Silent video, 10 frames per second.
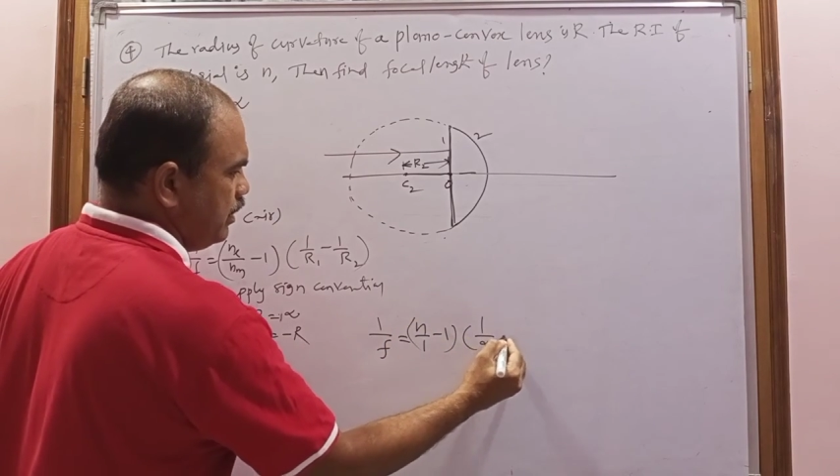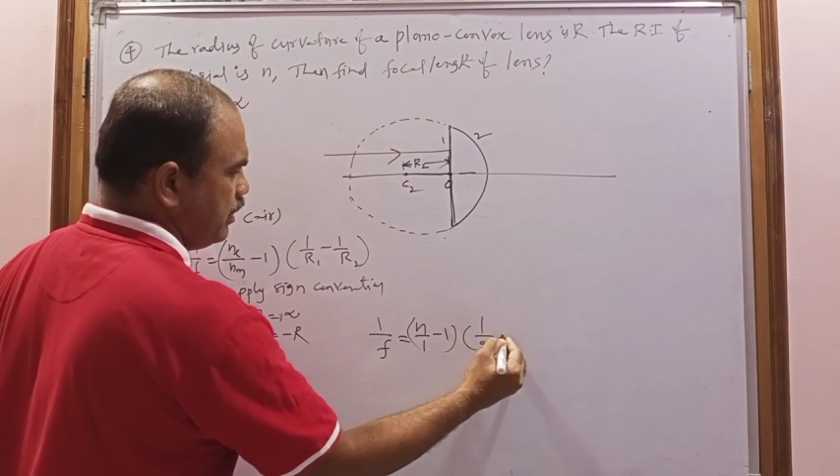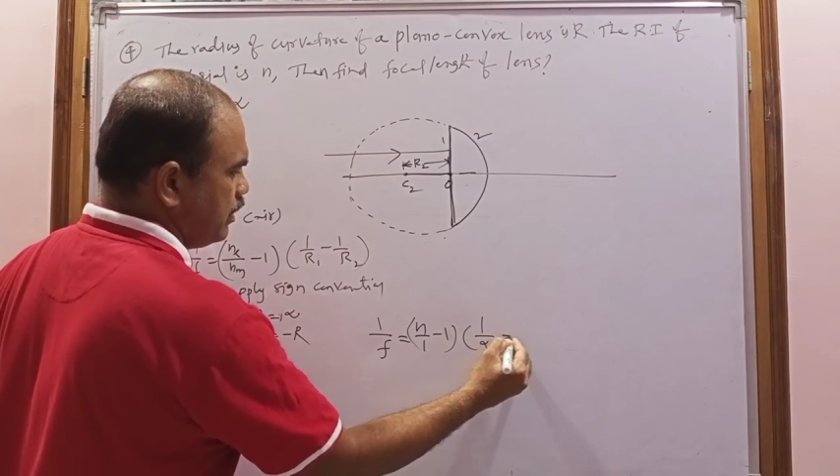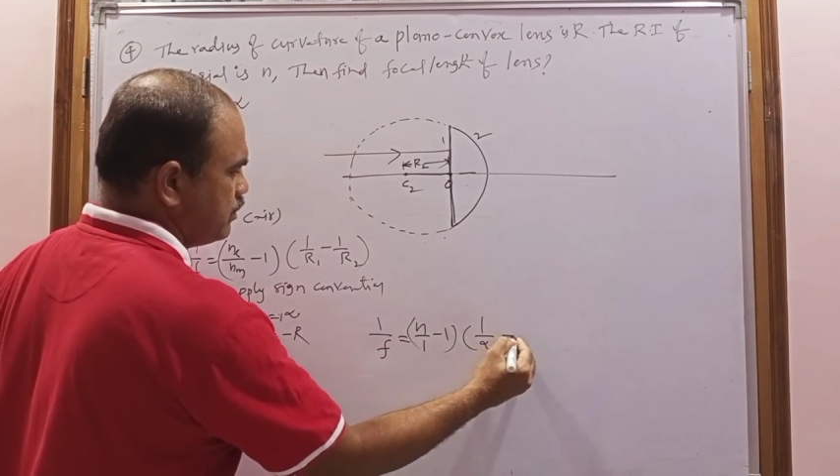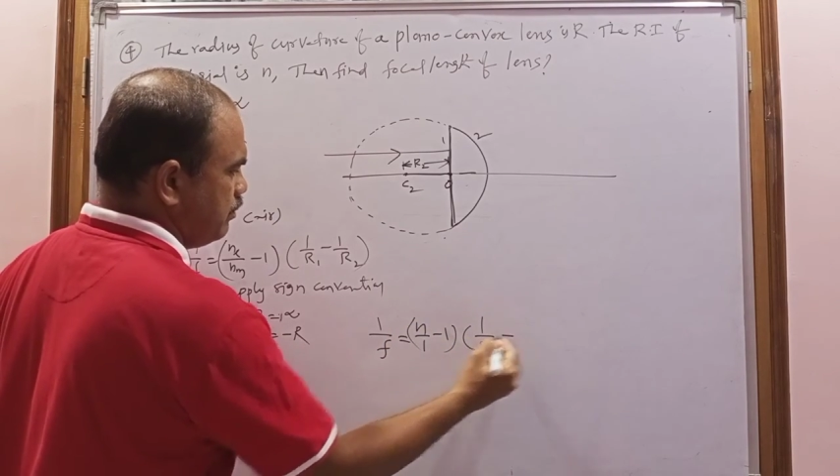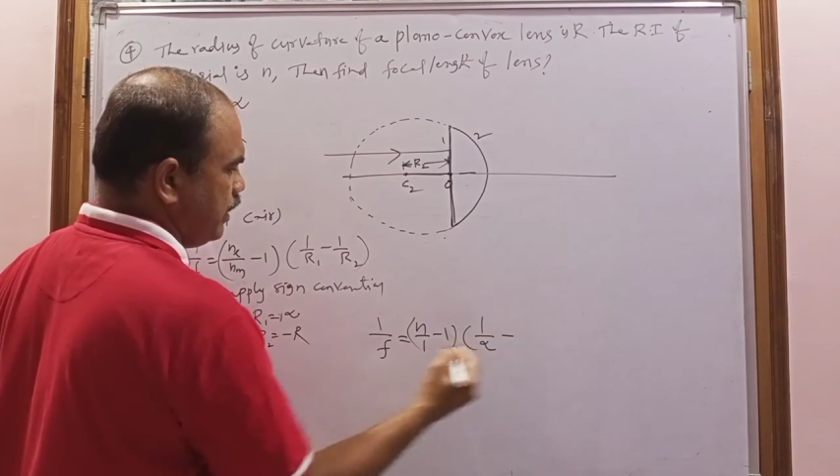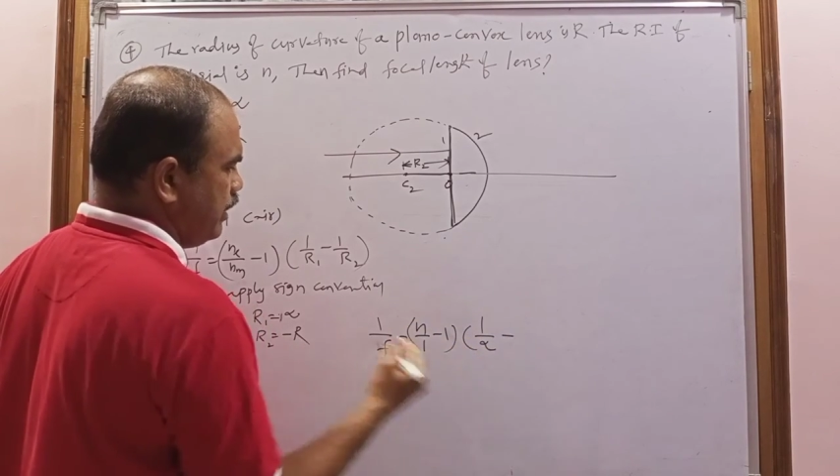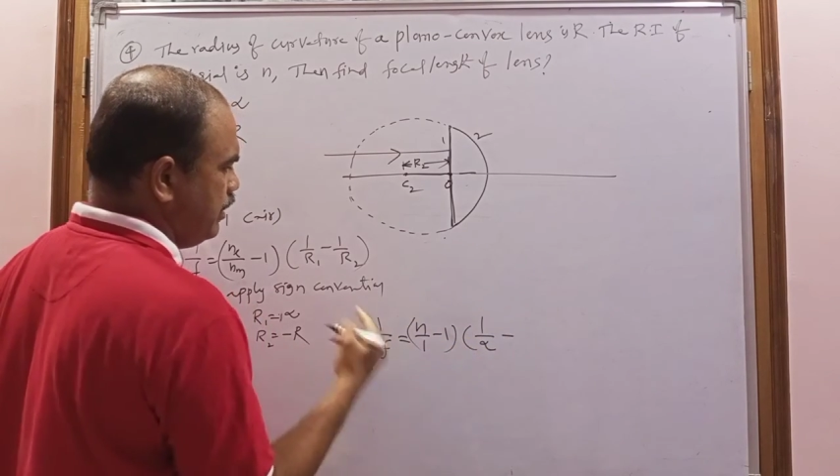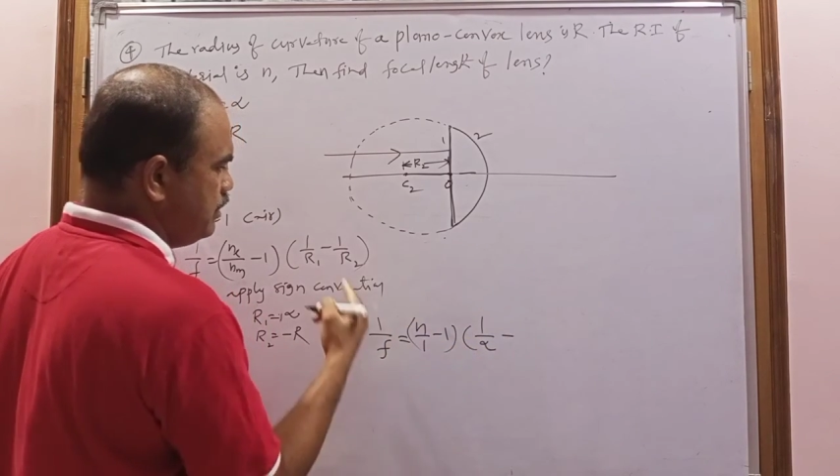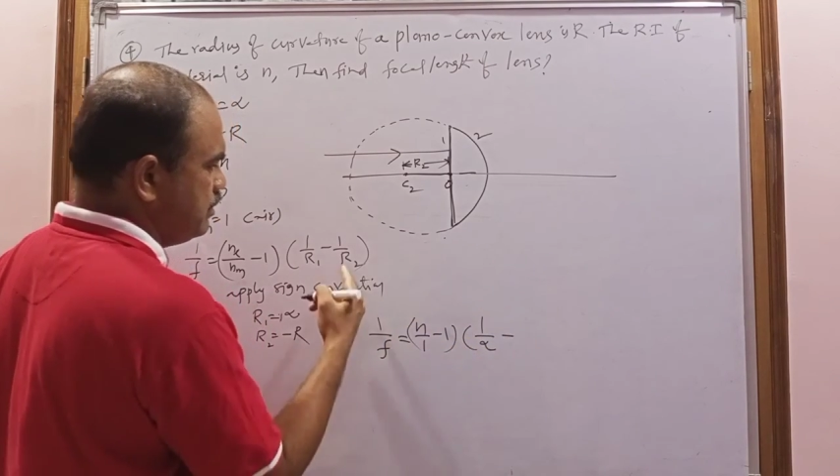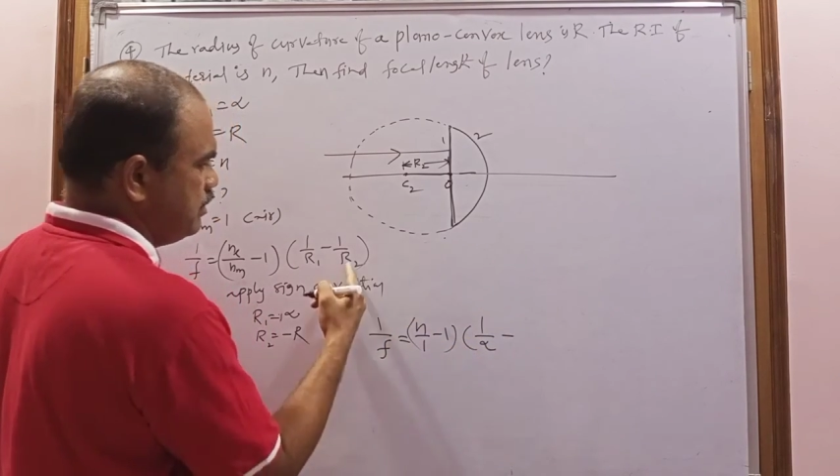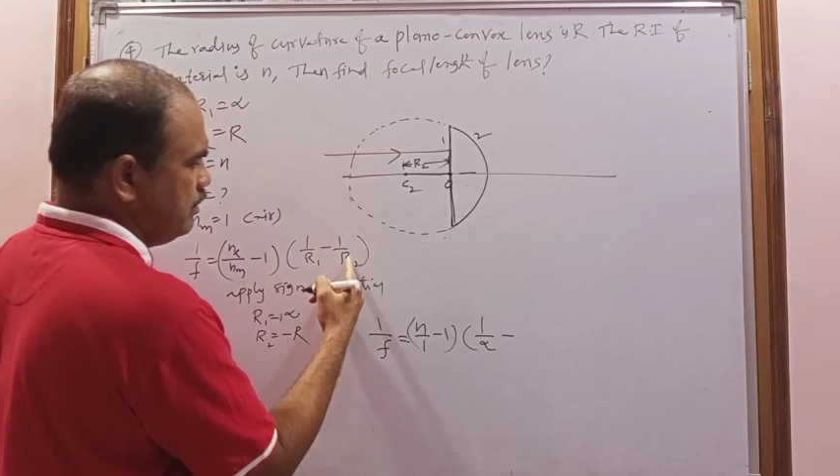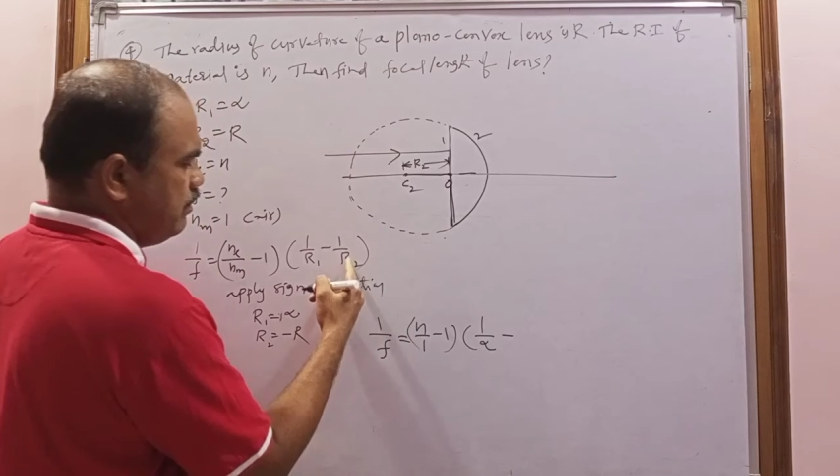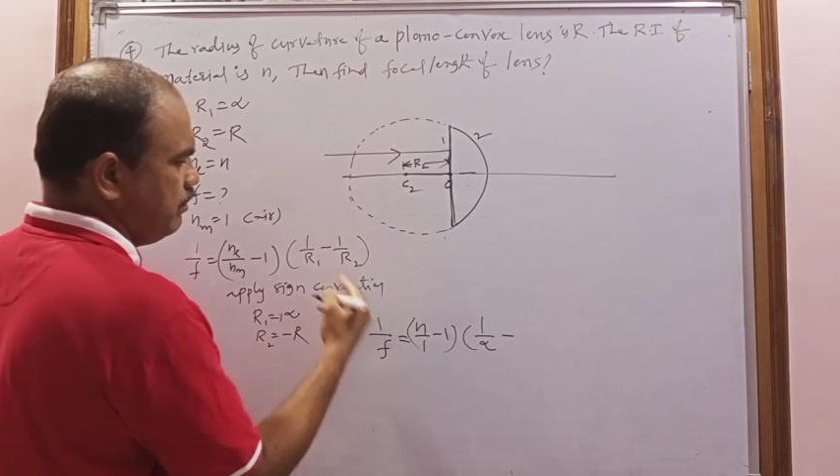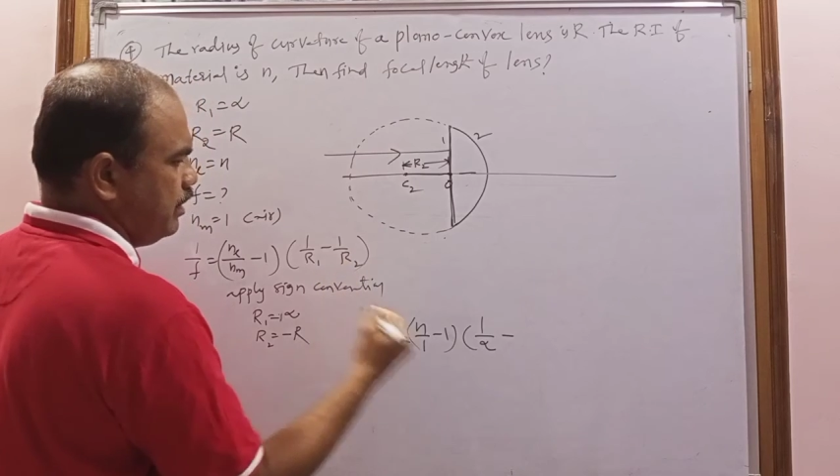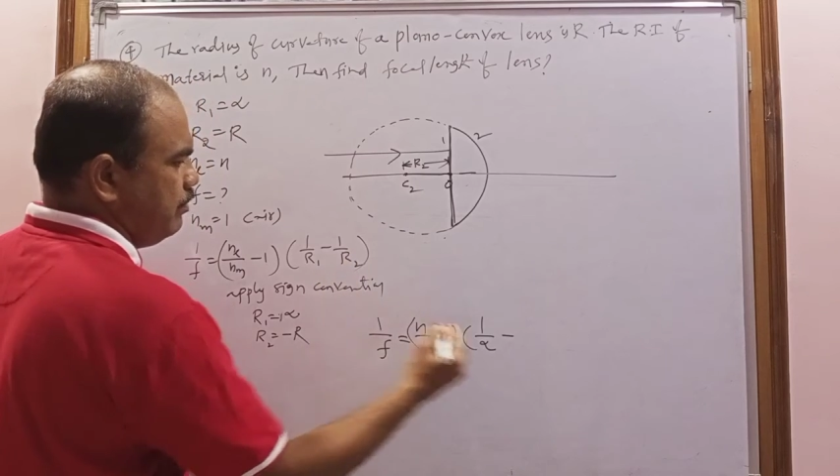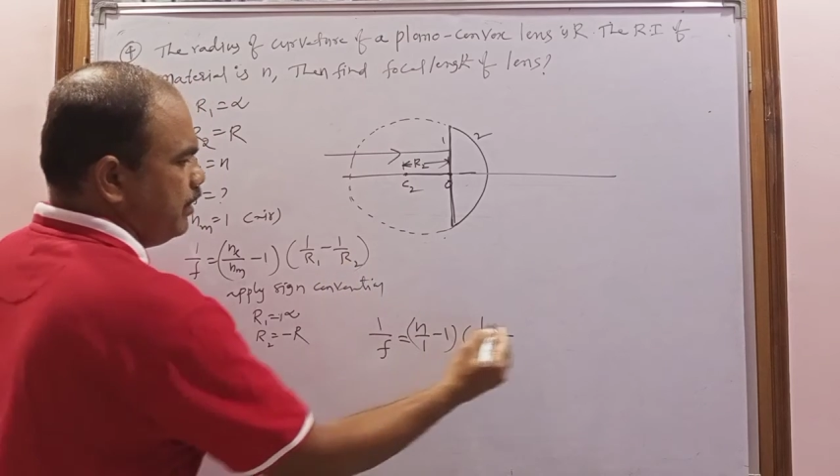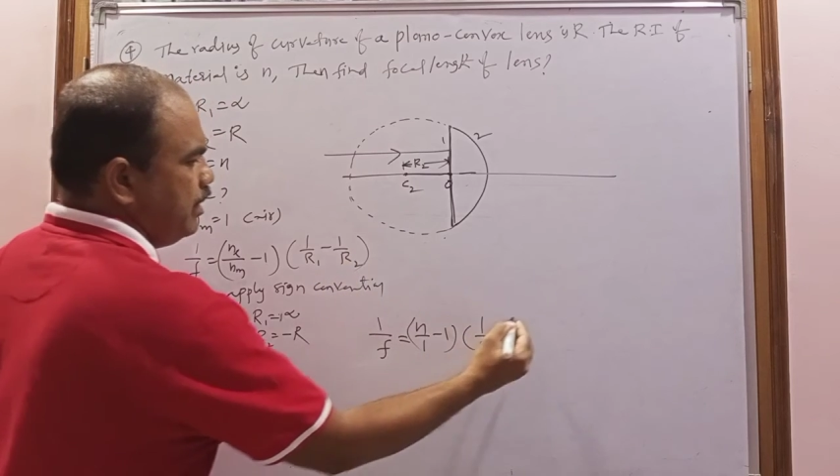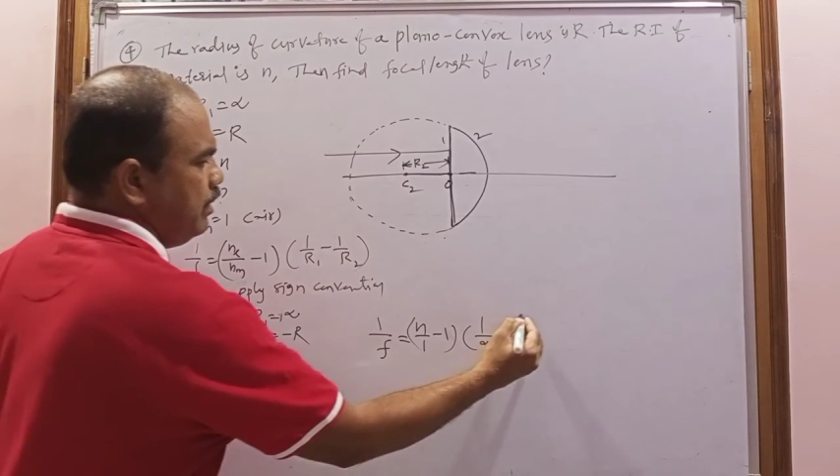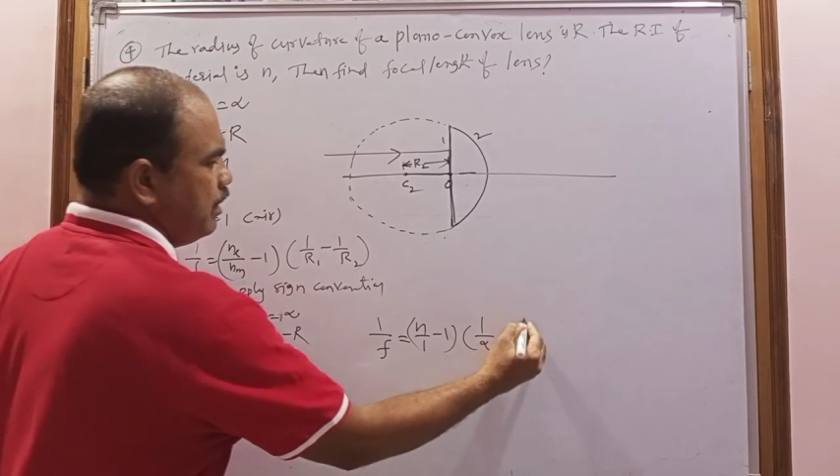Next minus 1
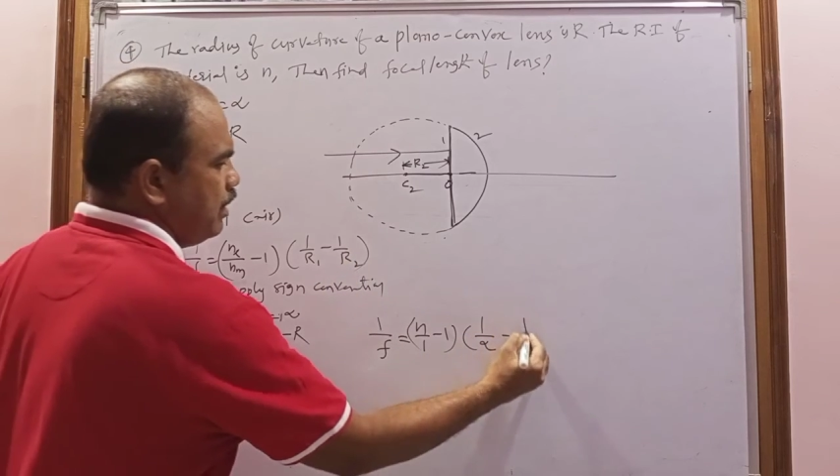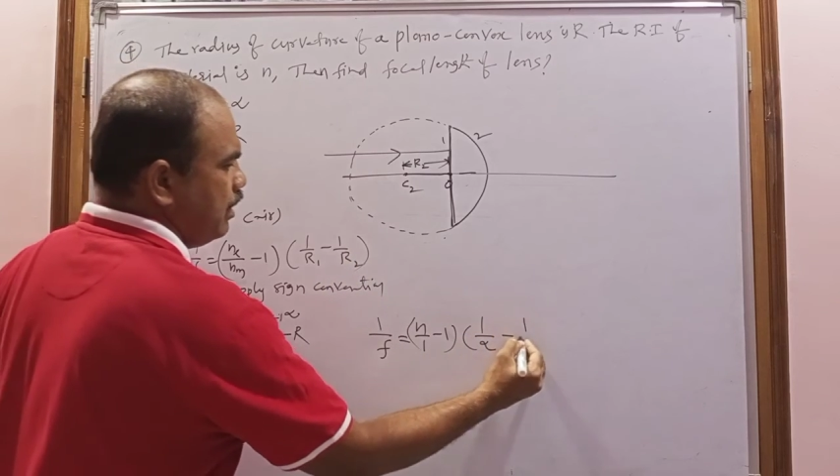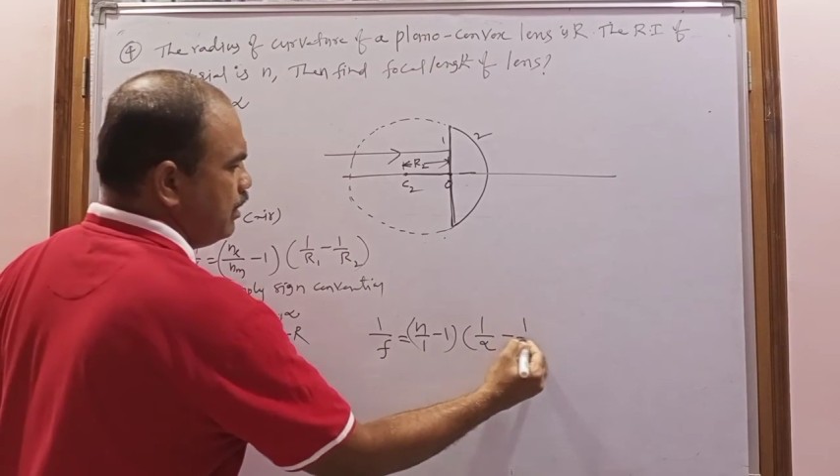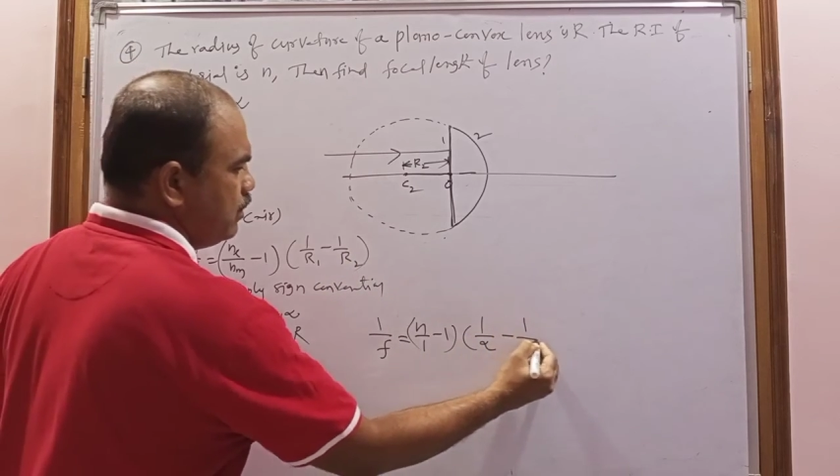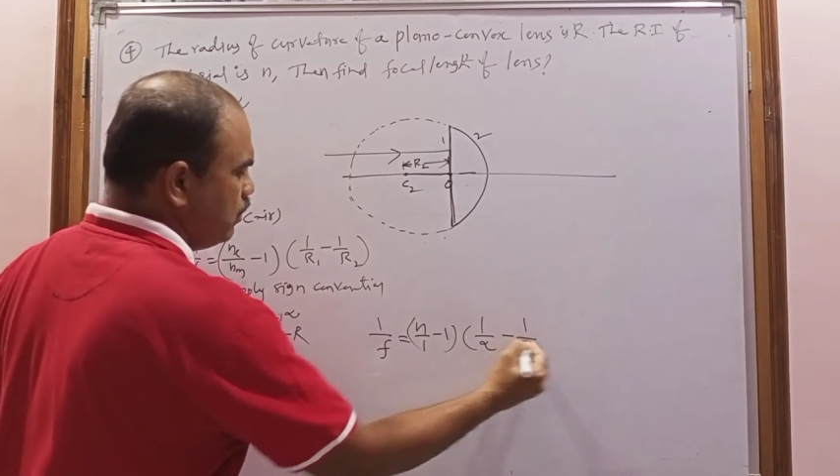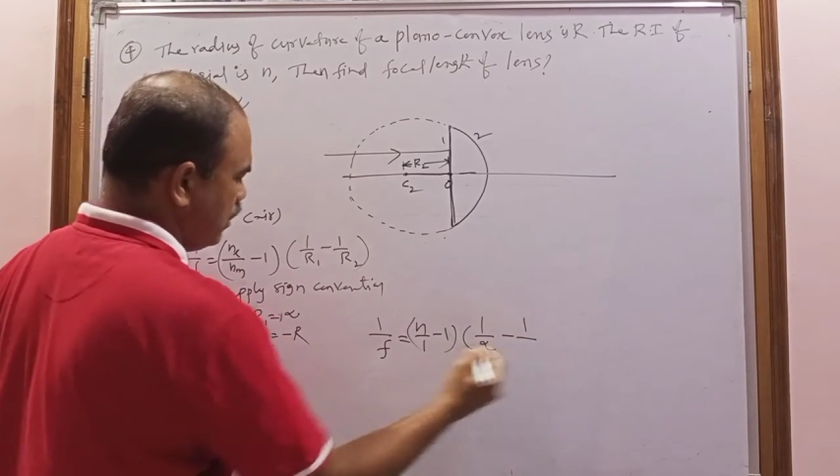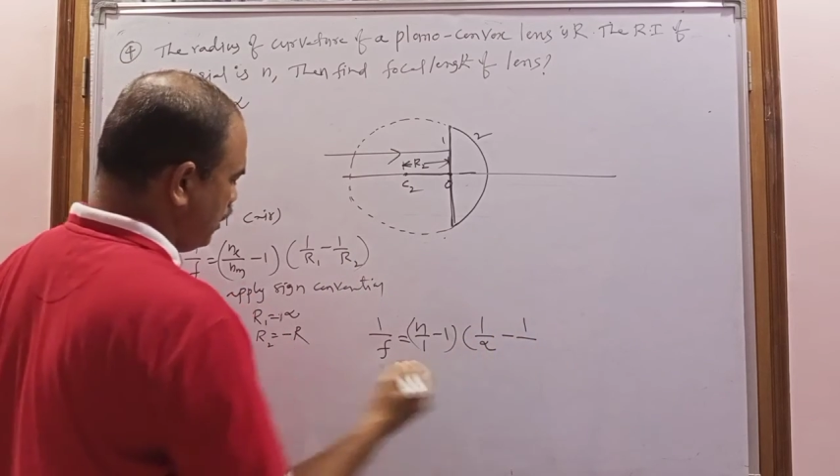by R2.